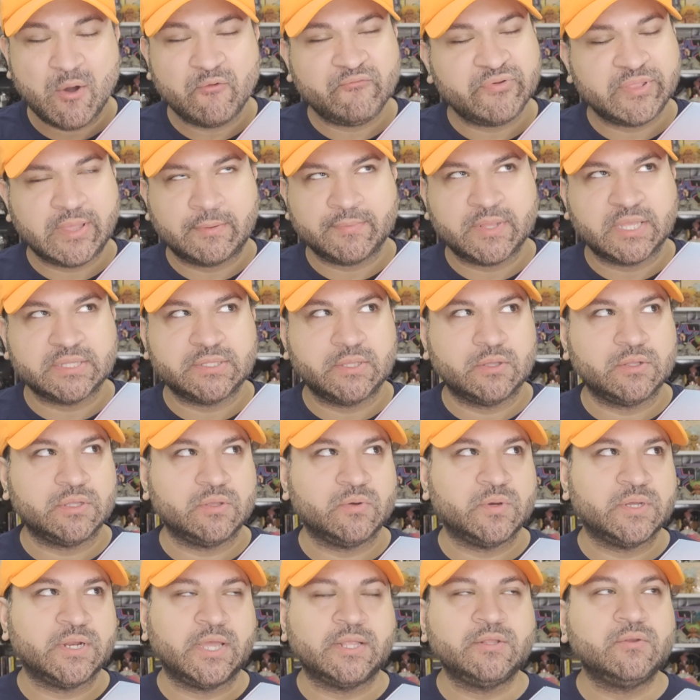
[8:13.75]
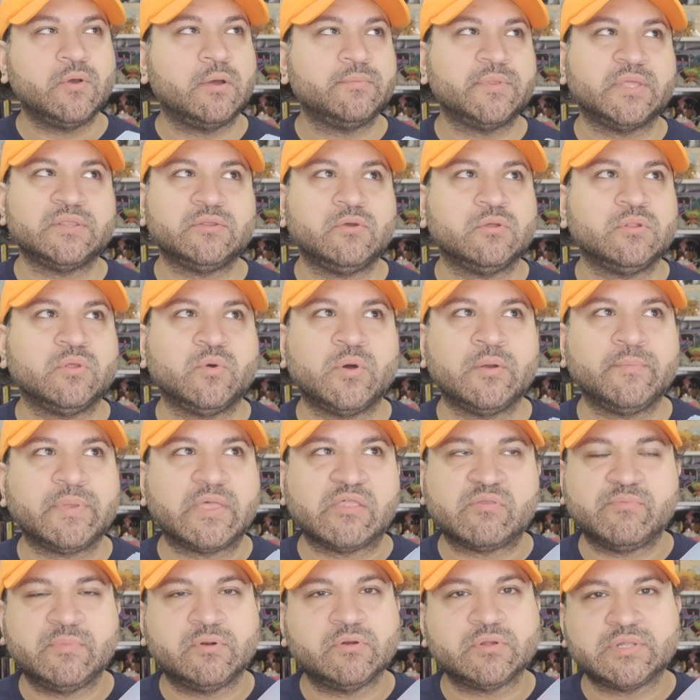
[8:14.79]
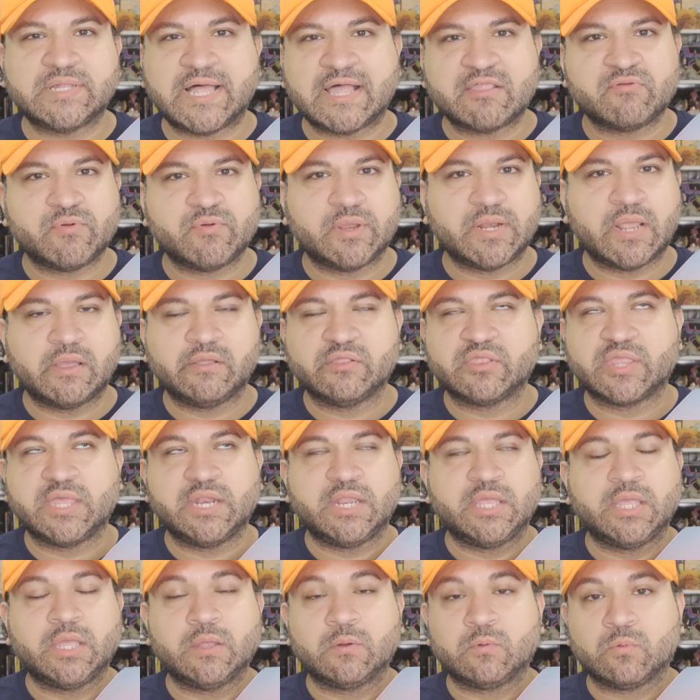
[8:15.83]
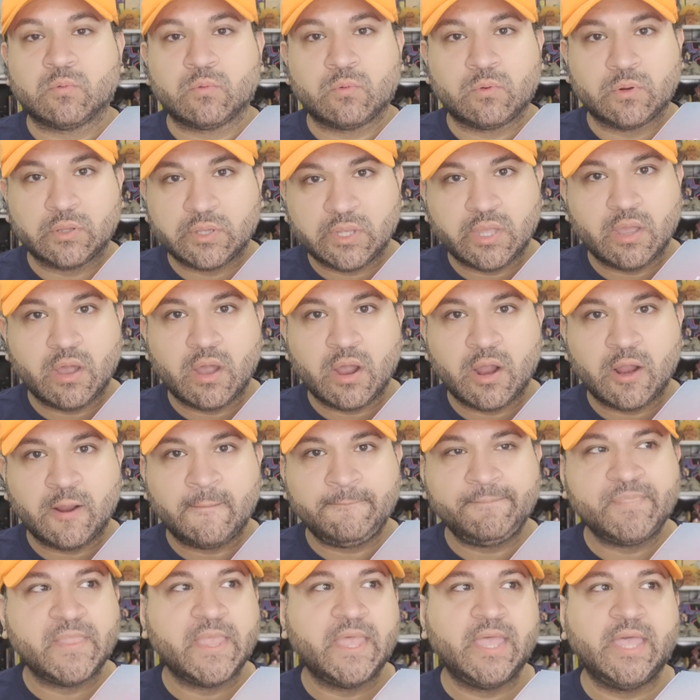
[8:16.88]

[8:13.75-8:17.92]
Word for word: Hopefully I'm not the only one. I know I'm not the only one, because middle class right now is getting hit really hard